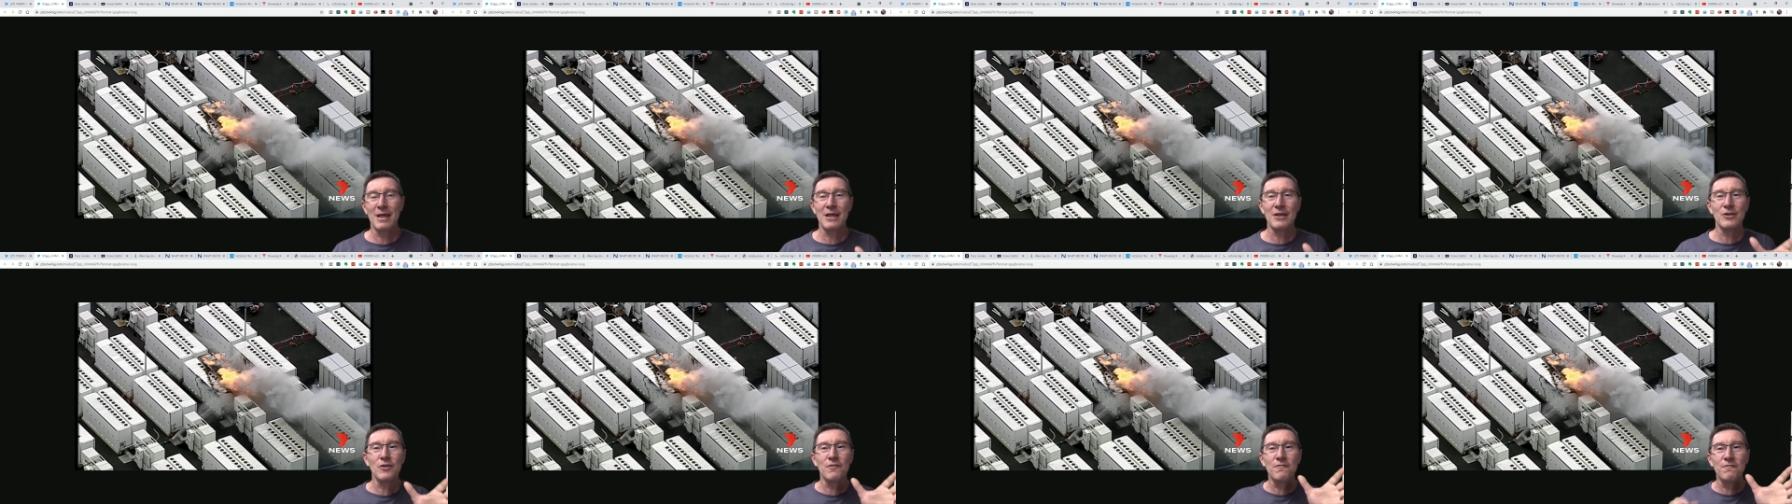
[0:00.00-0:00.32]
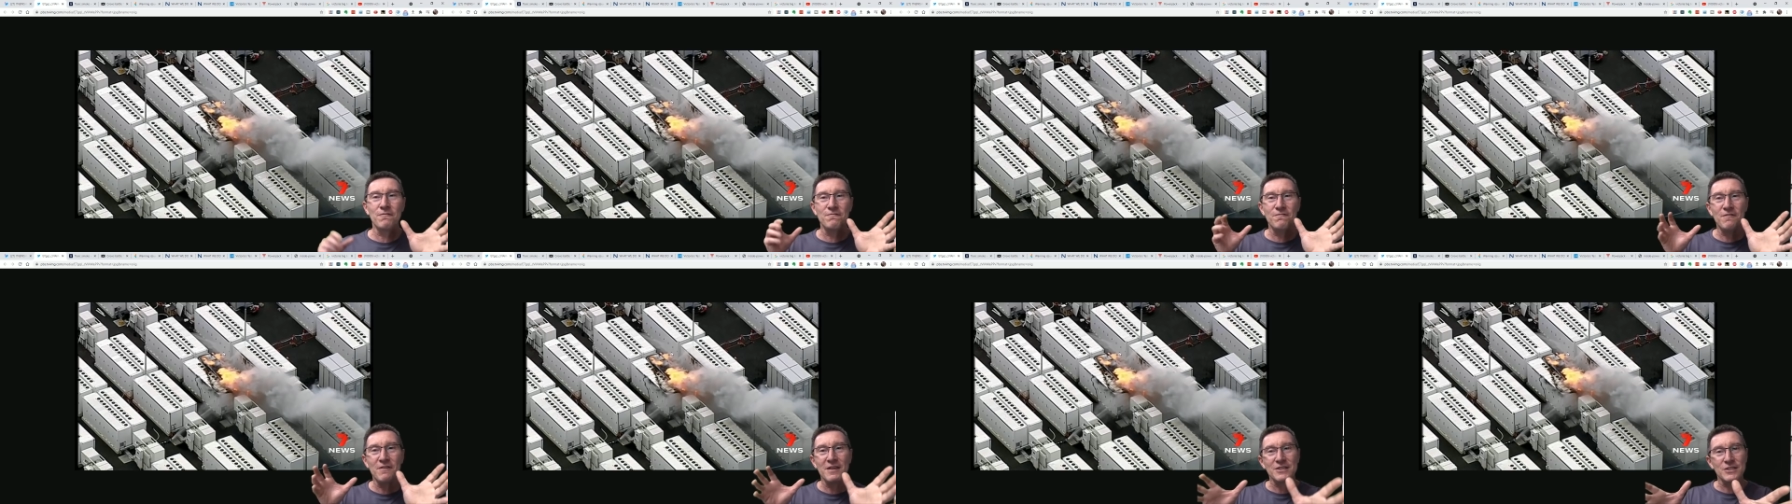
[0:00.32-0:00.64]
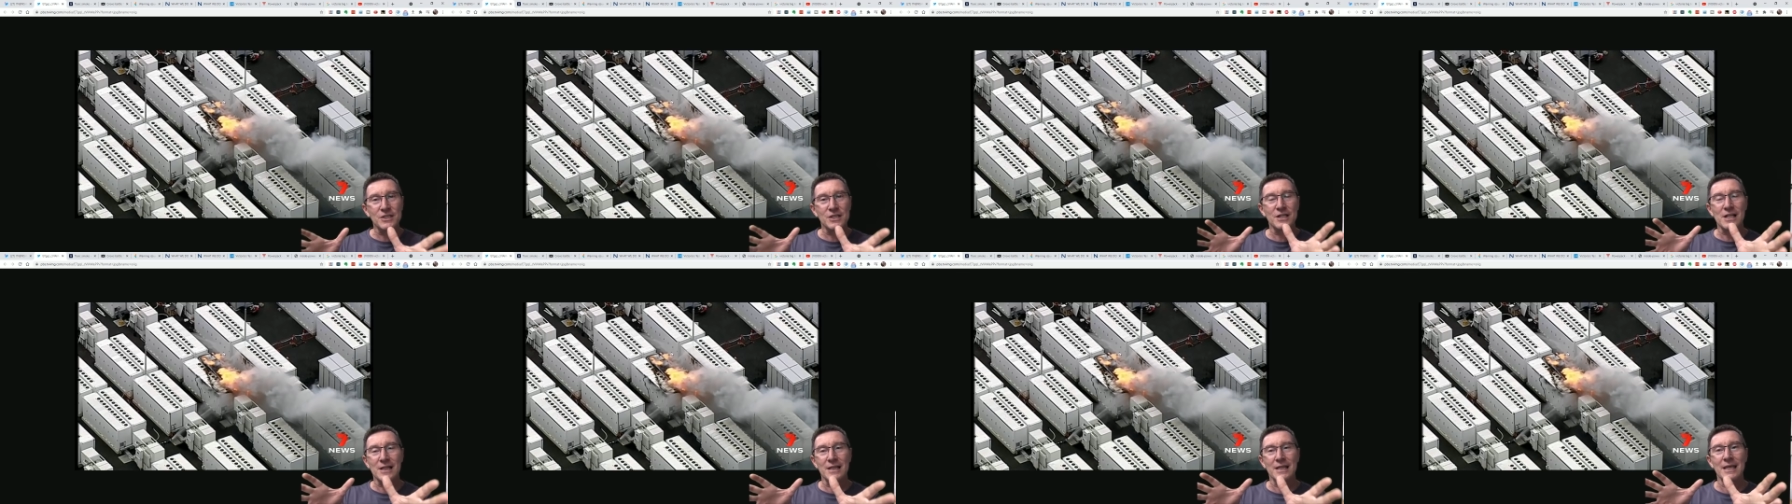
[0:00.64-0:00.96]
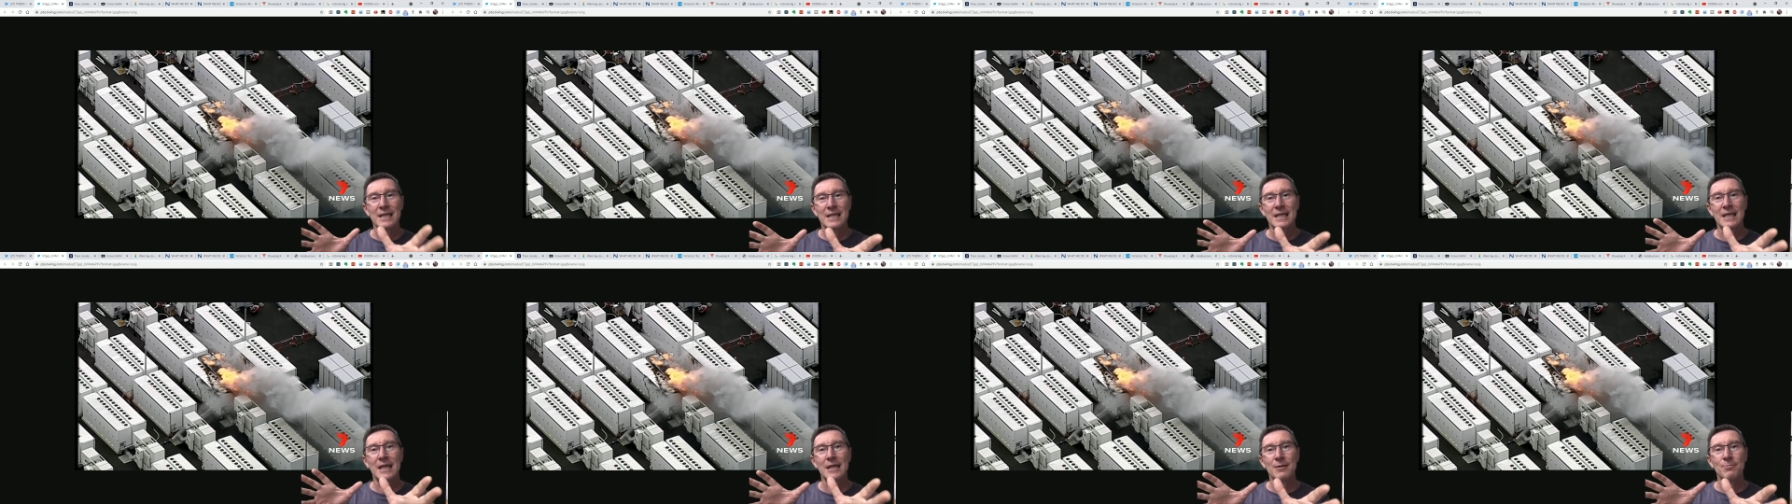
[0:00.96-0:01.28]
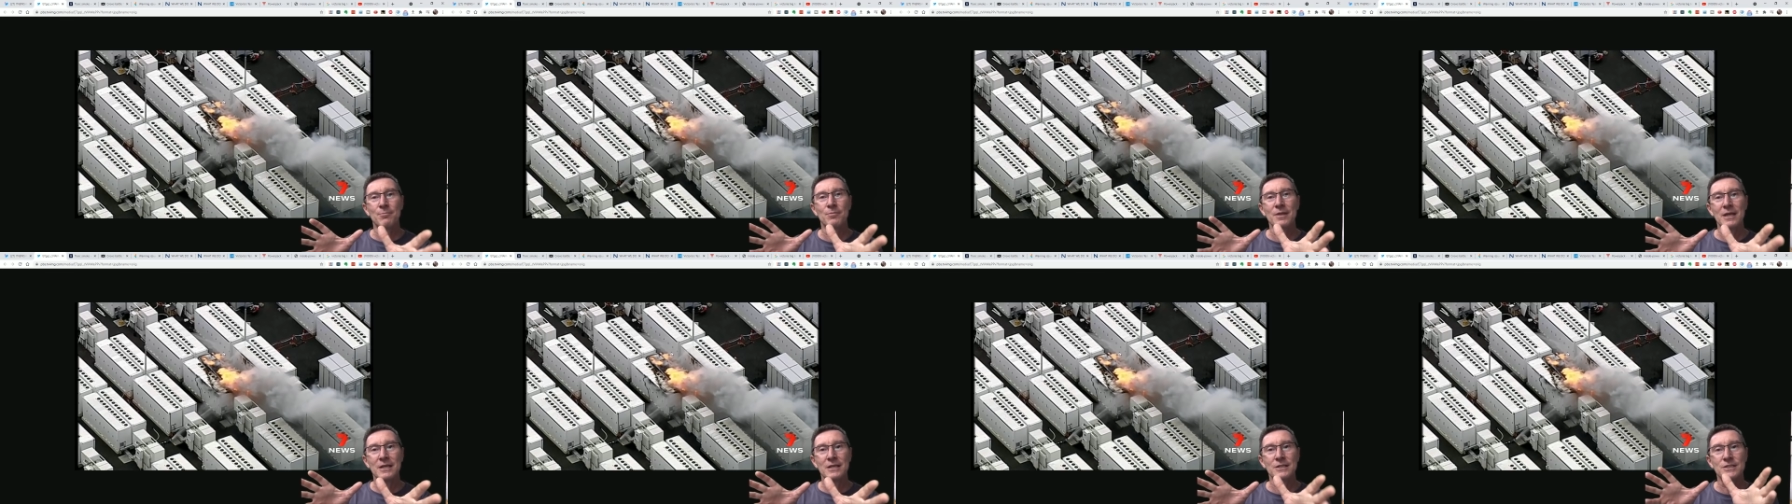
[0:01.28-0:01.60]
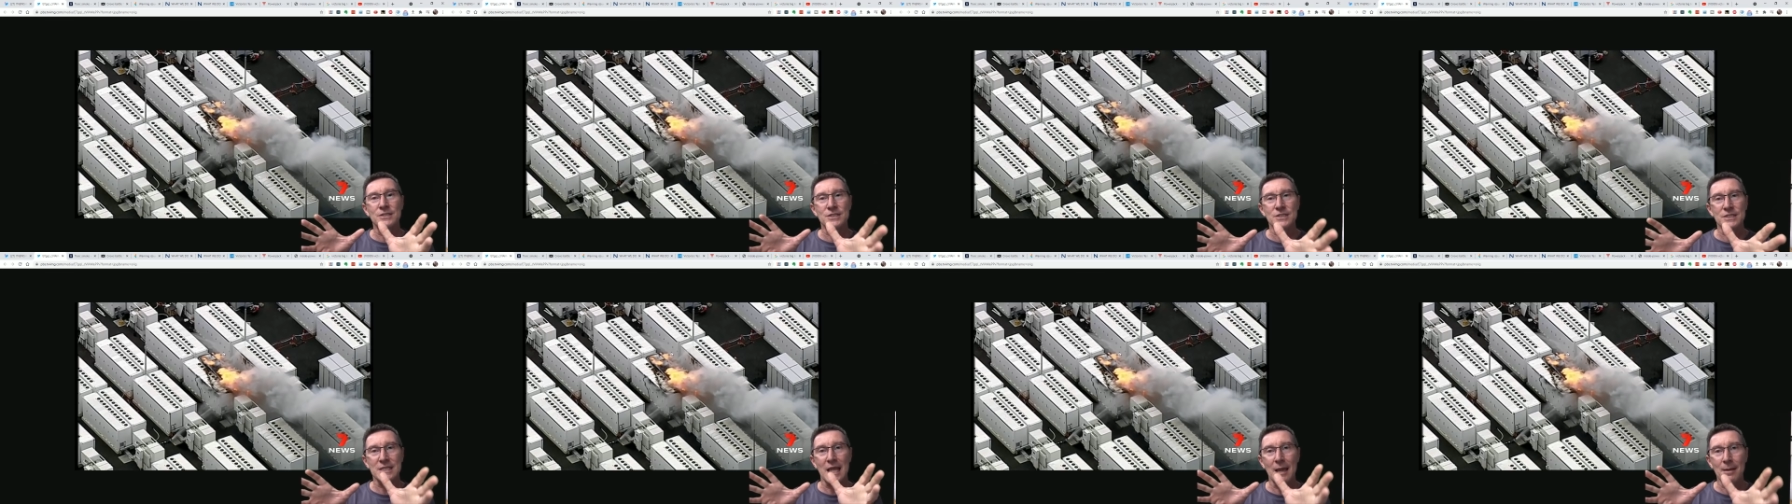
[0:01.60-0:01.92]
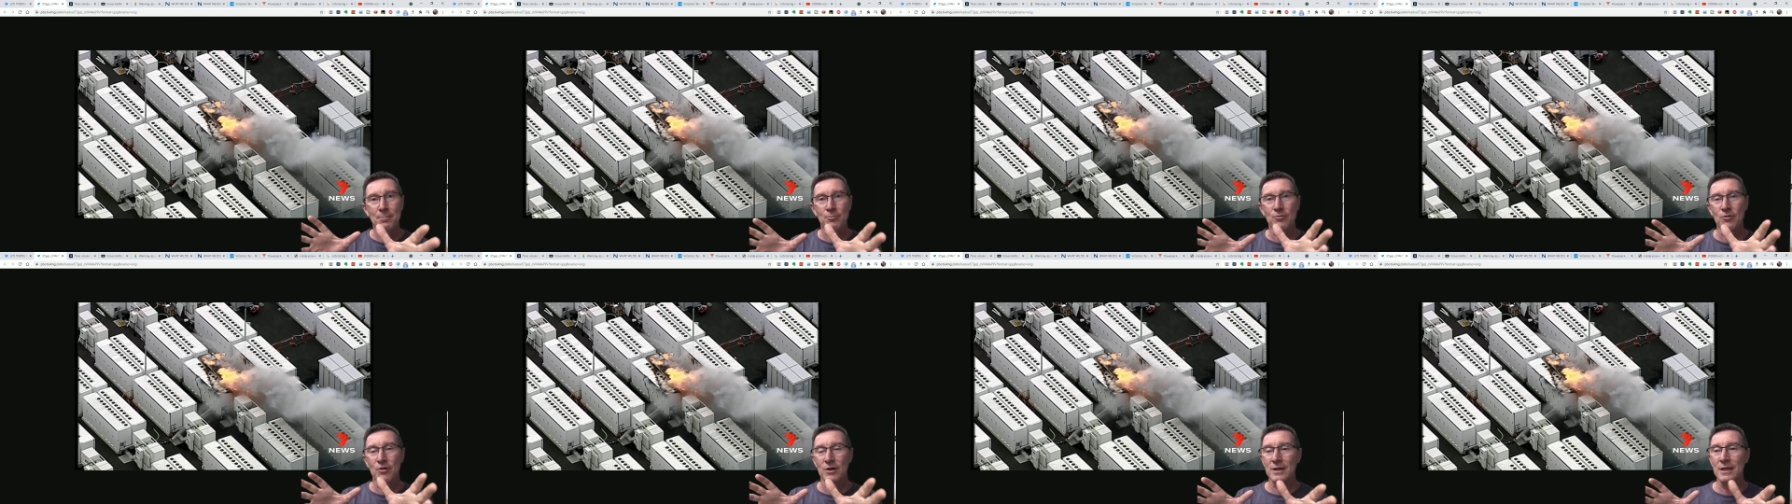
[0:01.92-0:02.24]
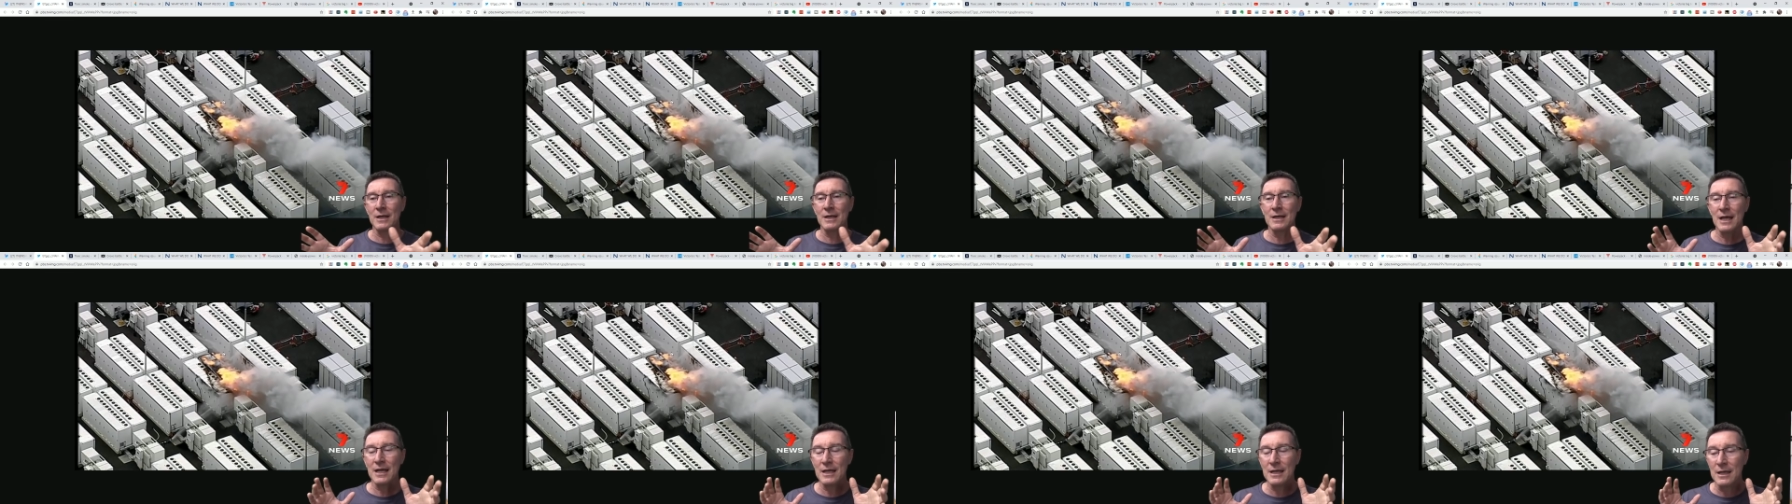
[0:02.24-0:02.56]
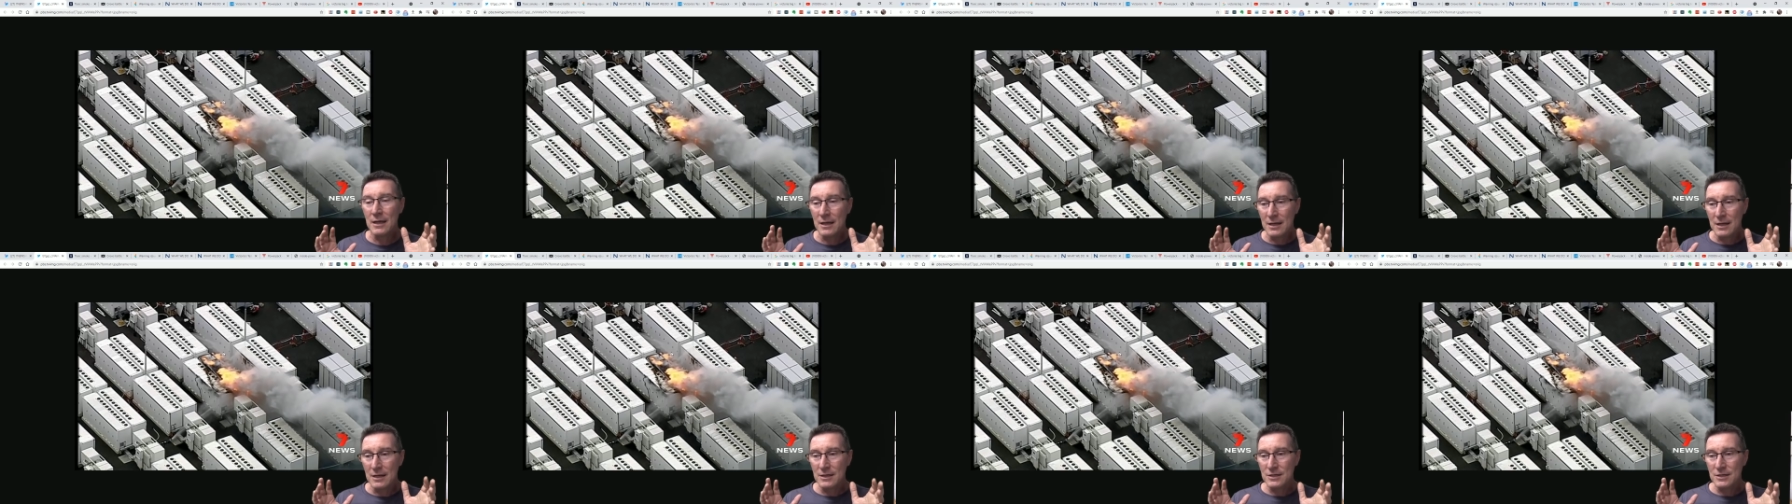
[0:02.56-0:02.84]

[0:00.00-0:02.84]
that you physically keep these separate in a